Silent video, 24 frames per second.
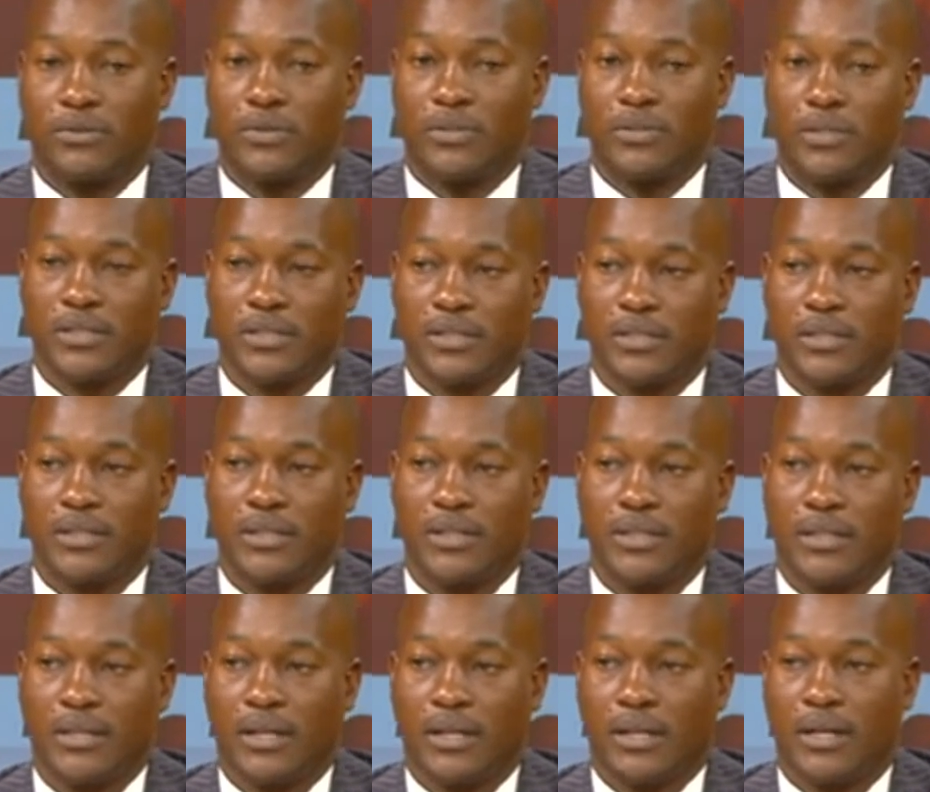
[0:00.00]
to see
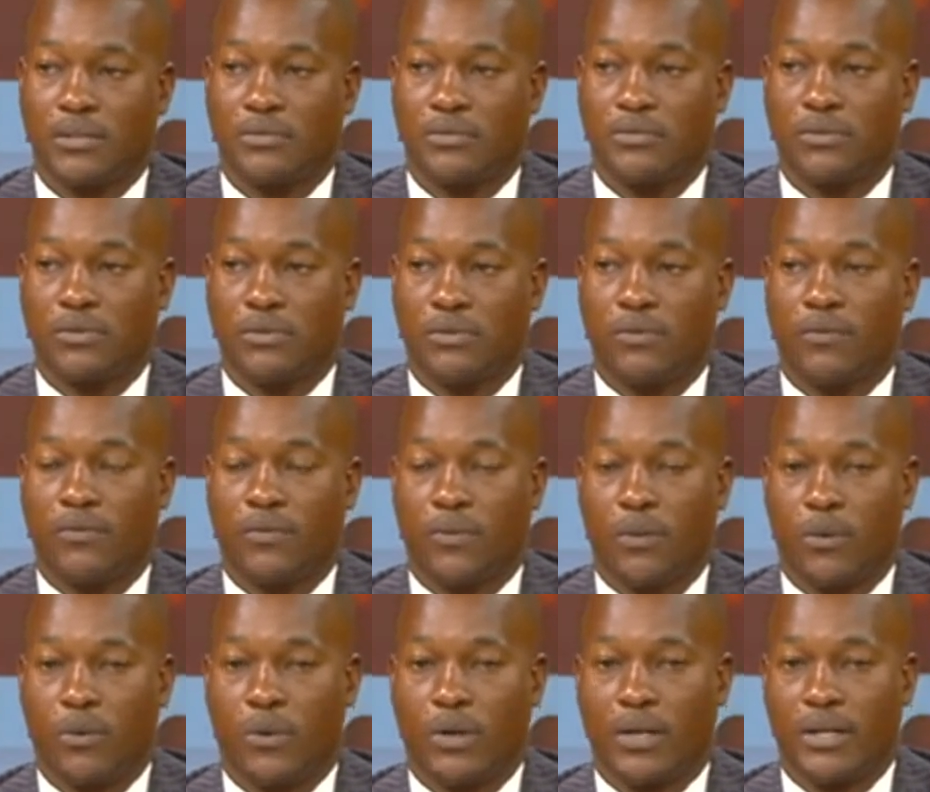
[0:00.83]
as we go
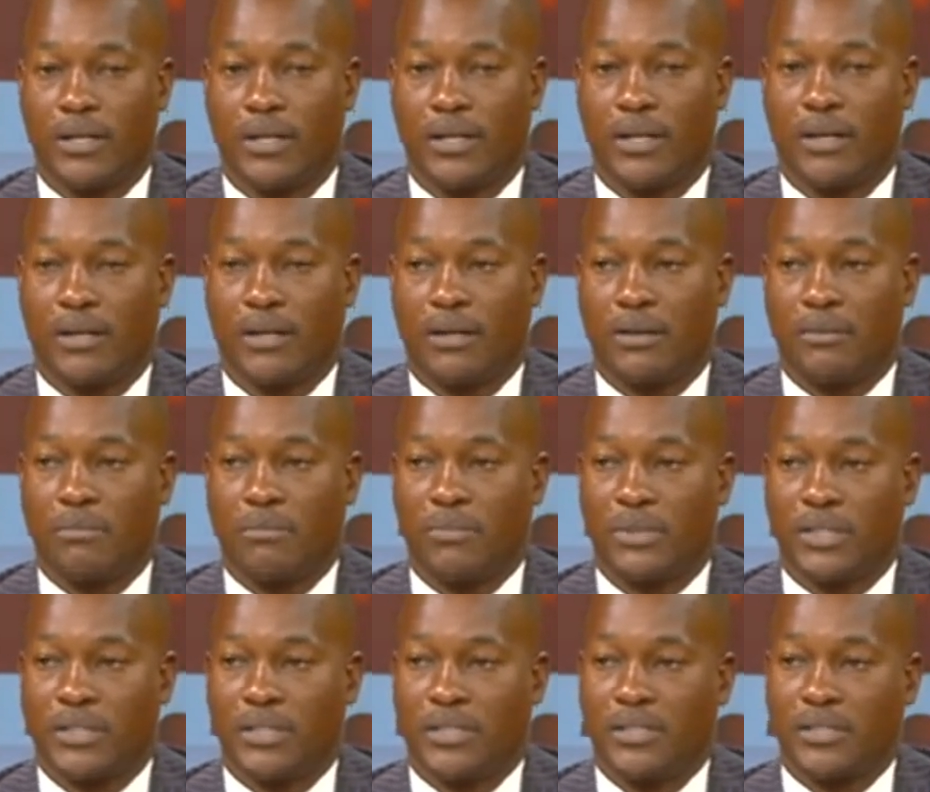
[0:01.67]
forward uh,
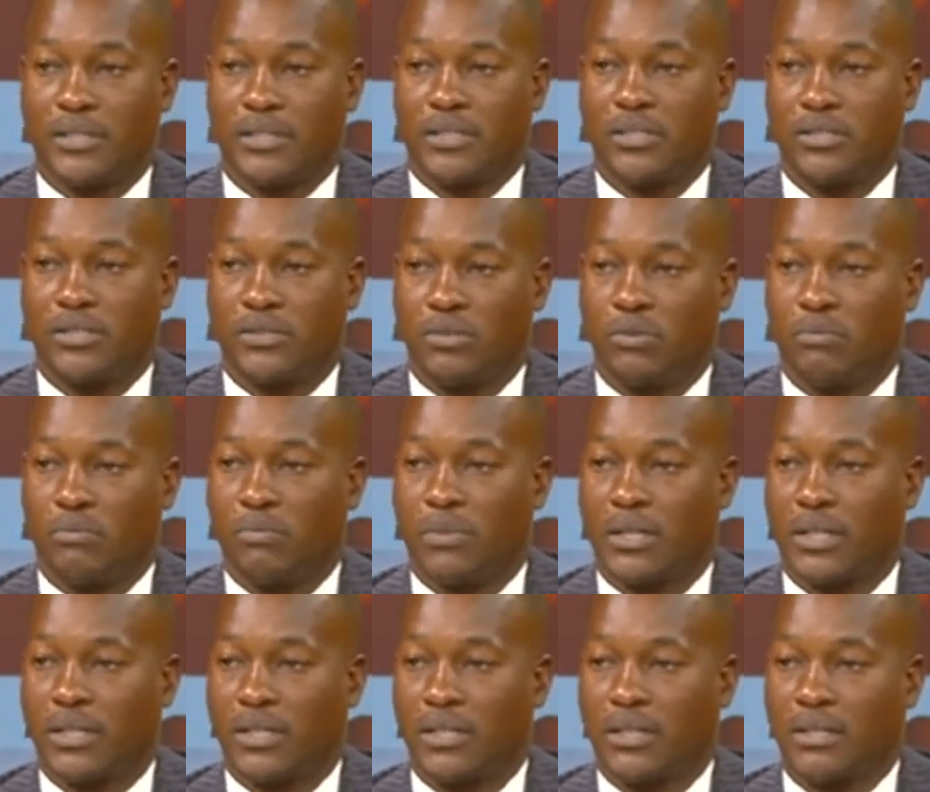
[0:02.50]
better decision
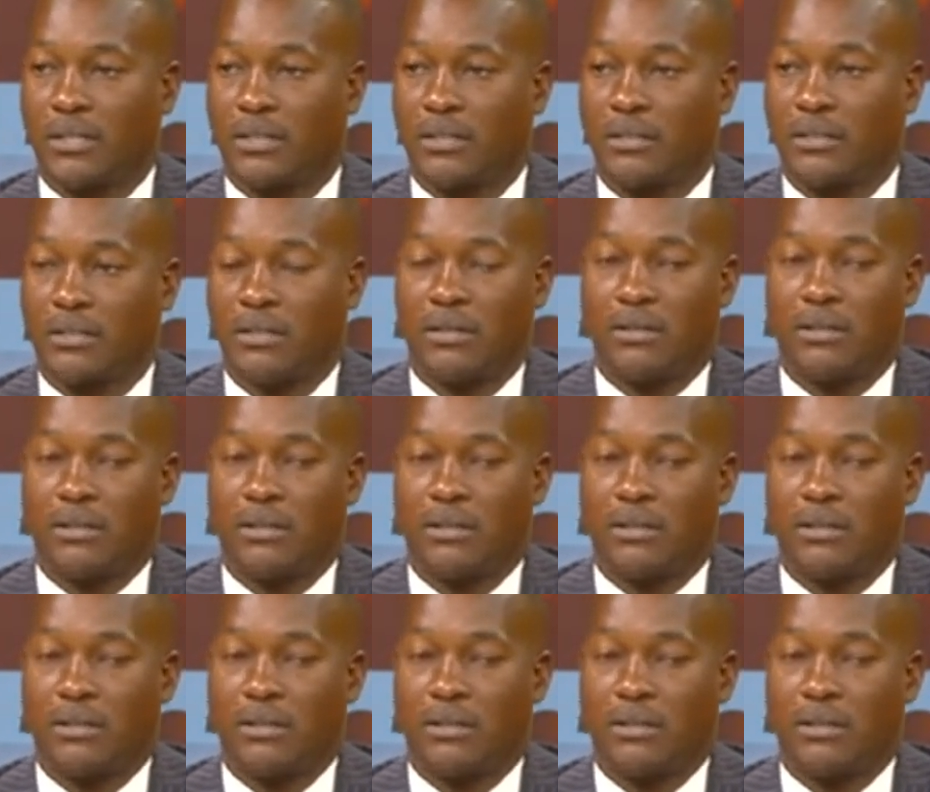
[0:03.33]
making